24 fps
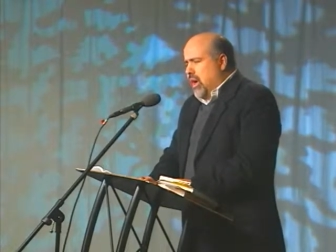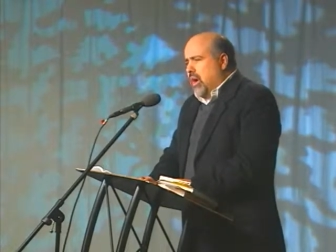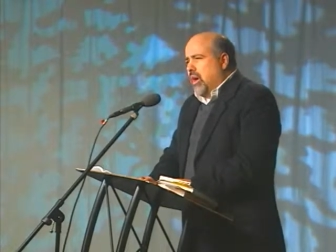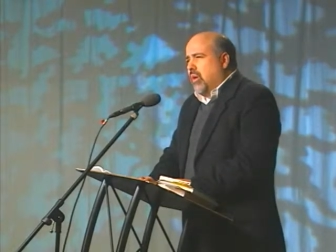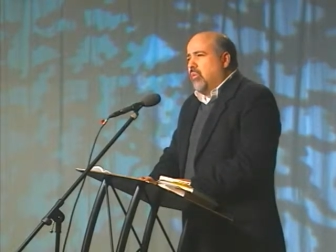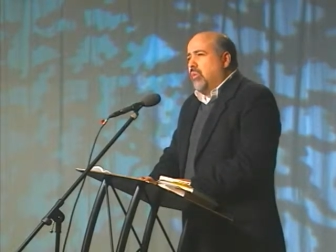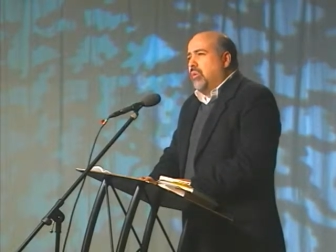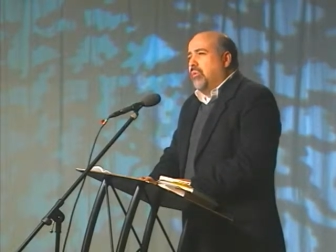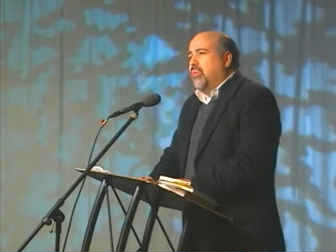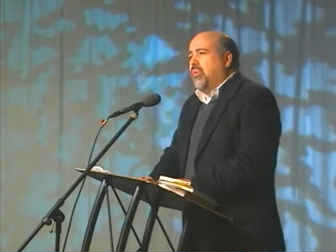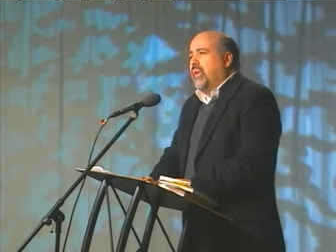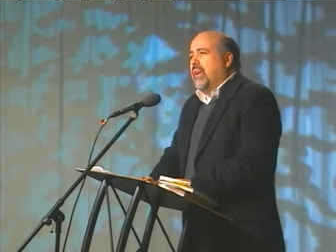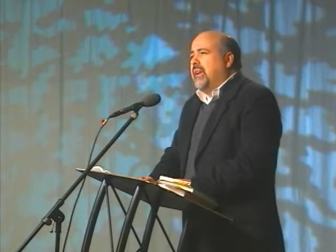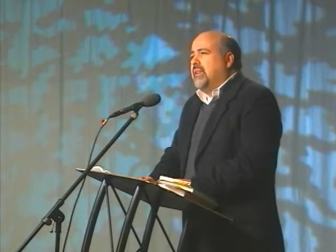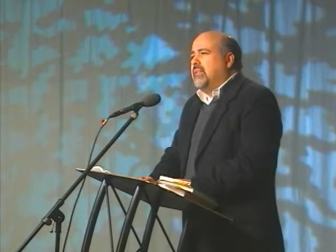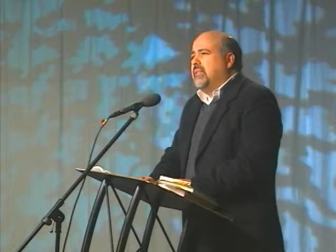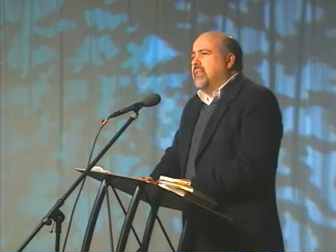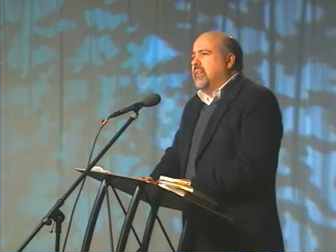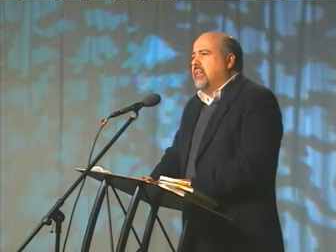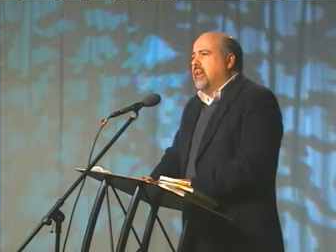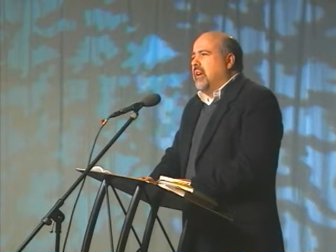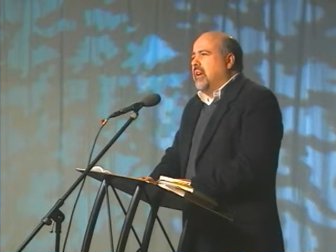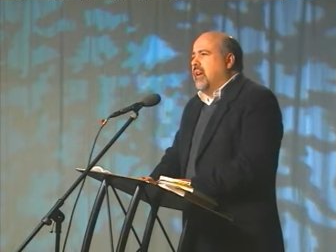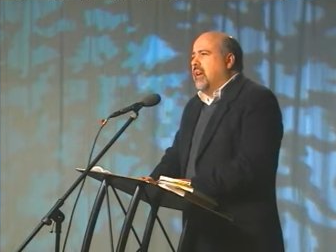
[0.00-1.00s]

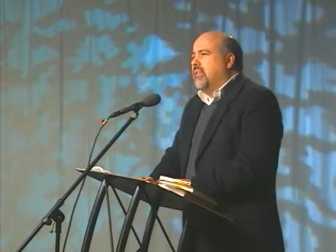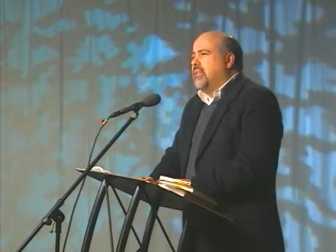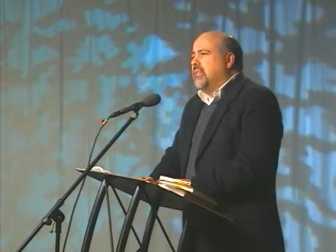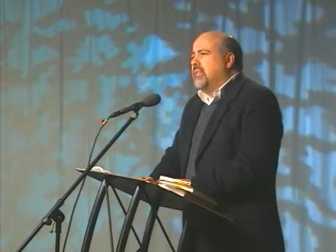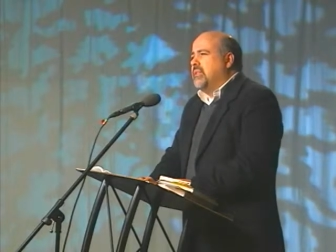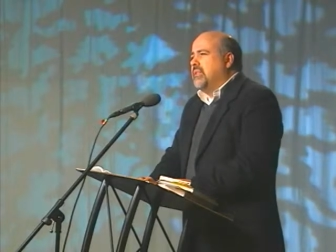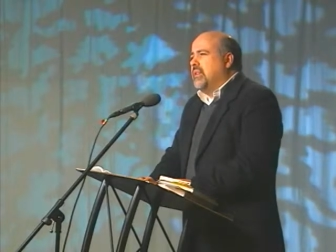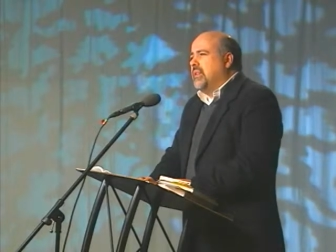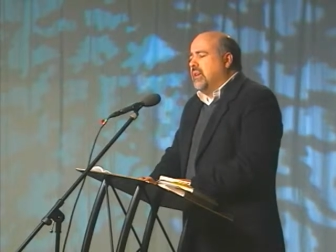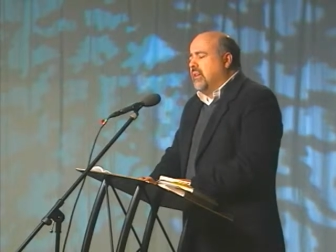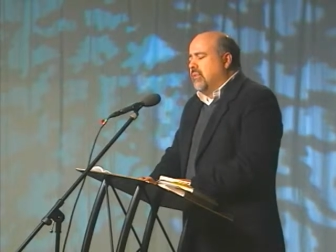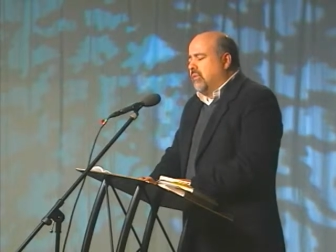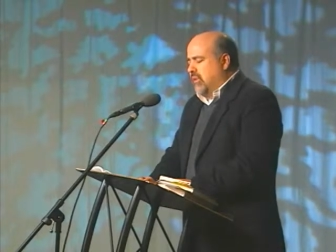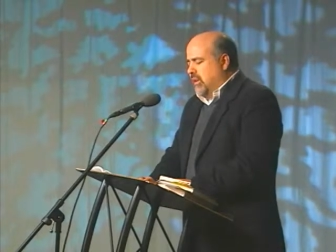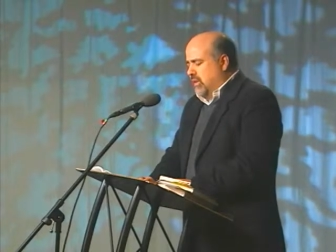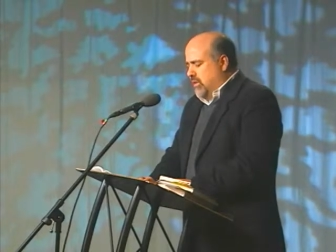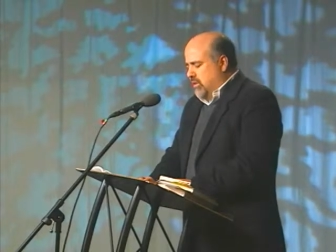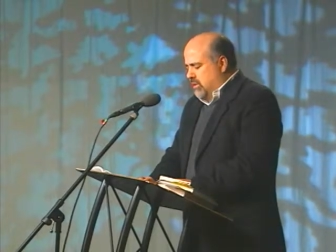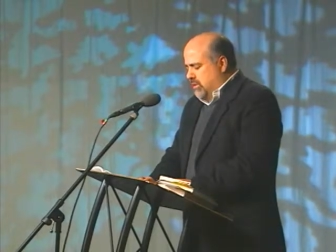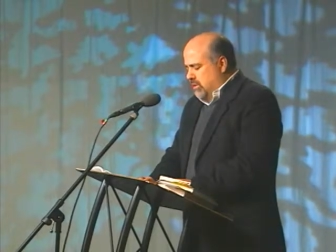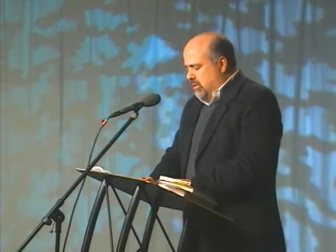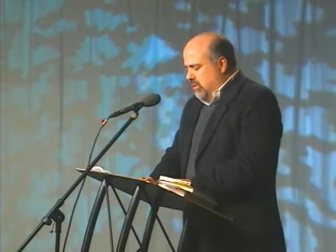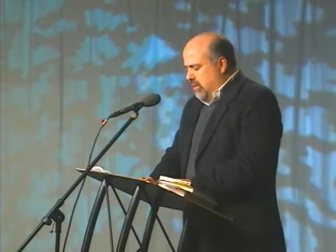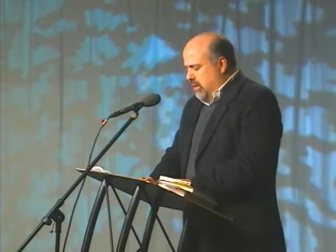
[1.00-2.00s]
Reflected on the TV
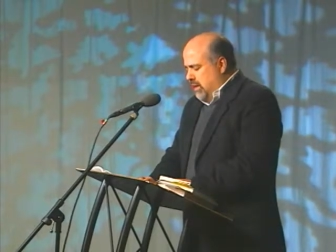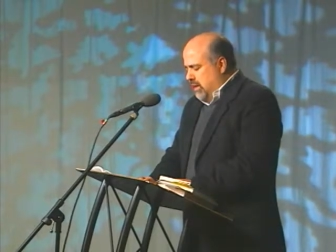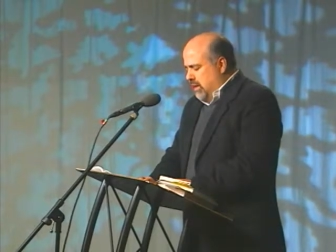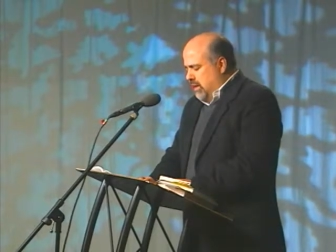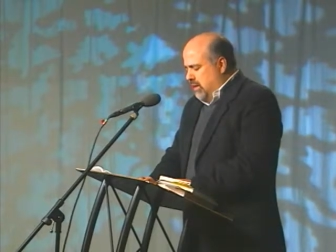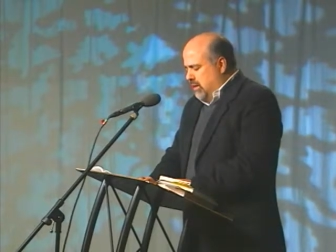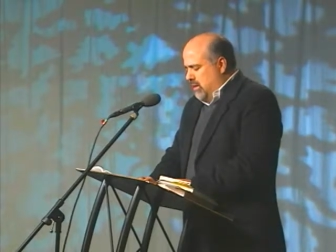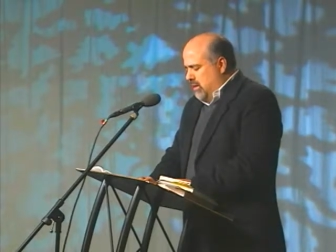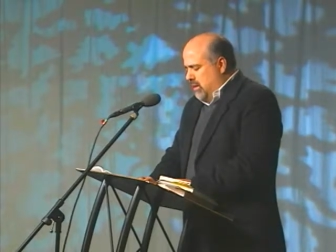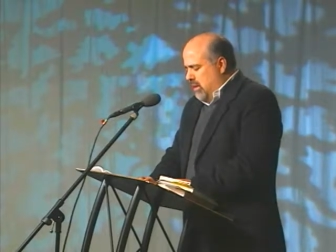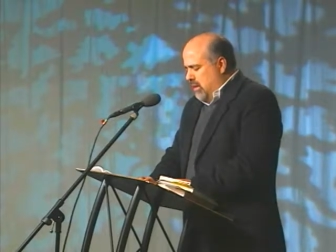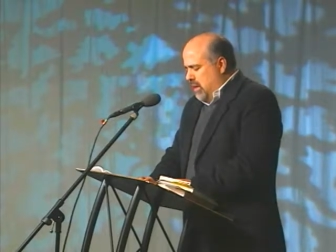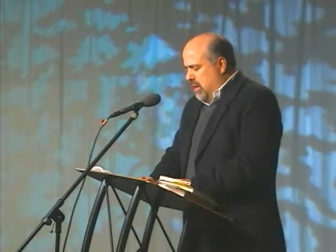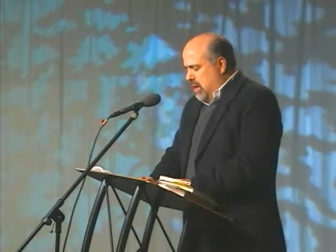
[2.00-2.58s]
screen,